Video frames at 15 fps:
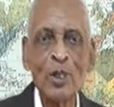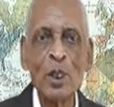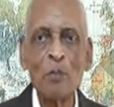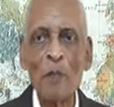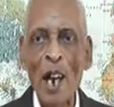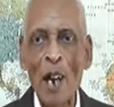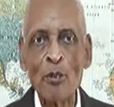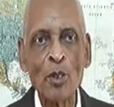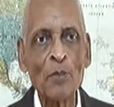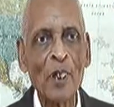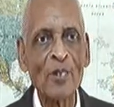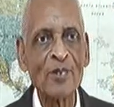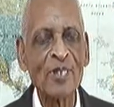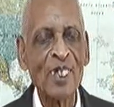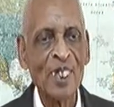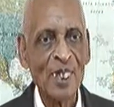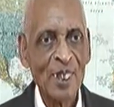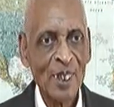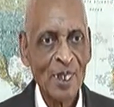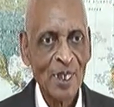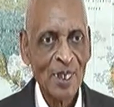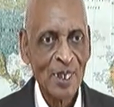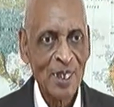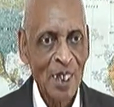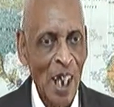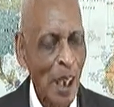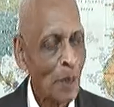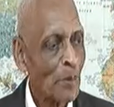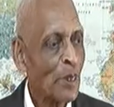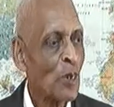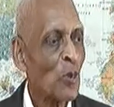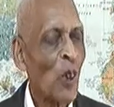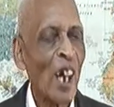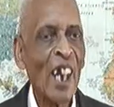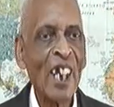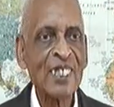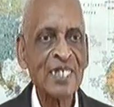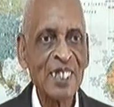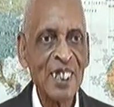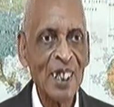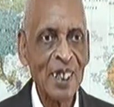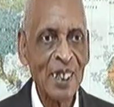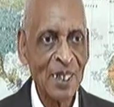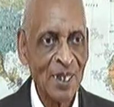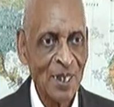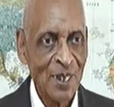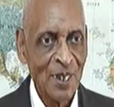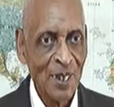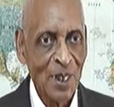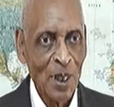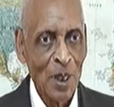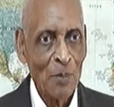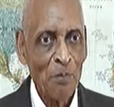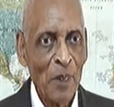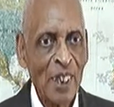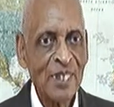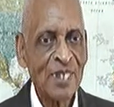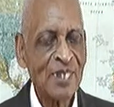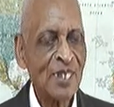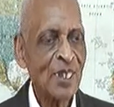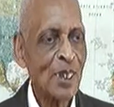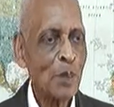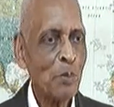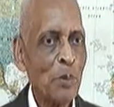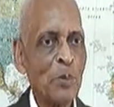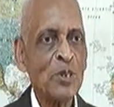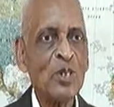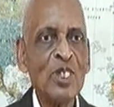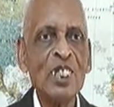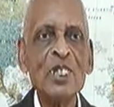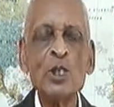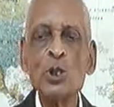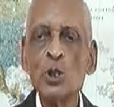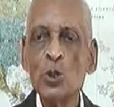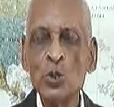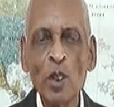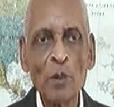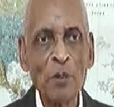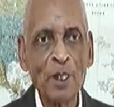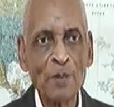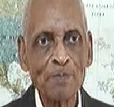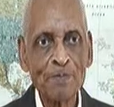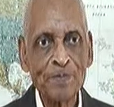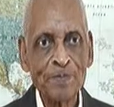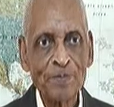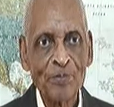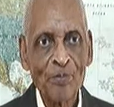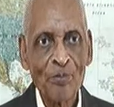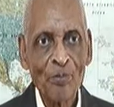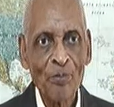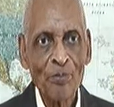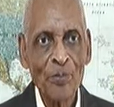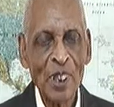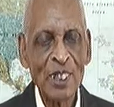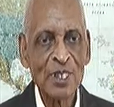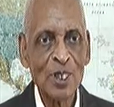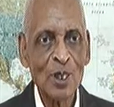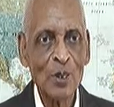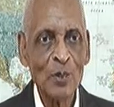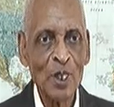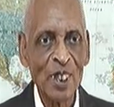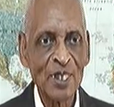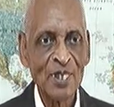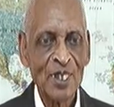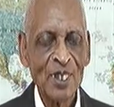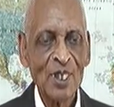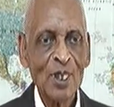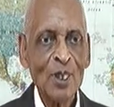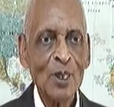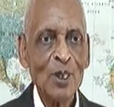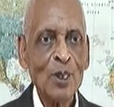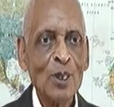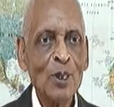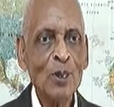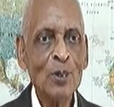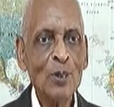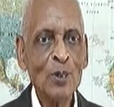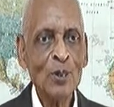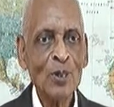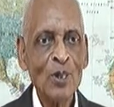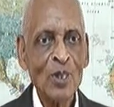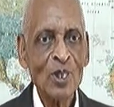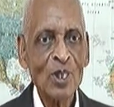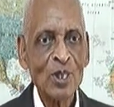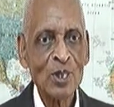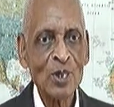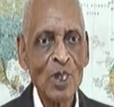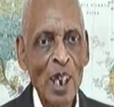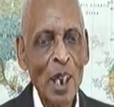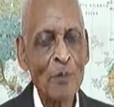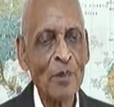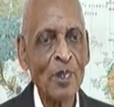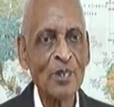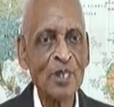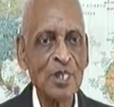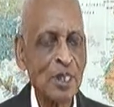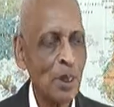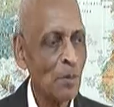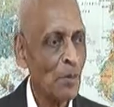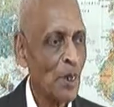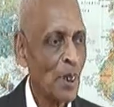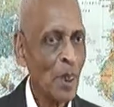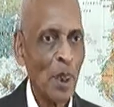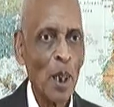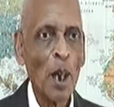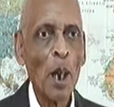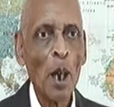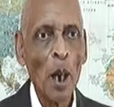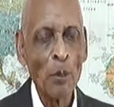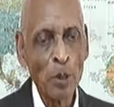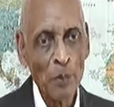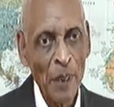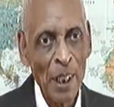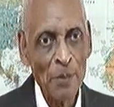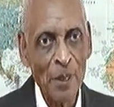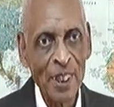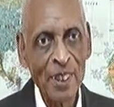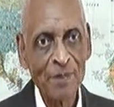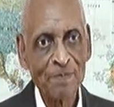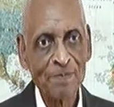in the Bible about Solomon, the wise king, making a judgment between the two women based on what? Who should have ownership of the baby.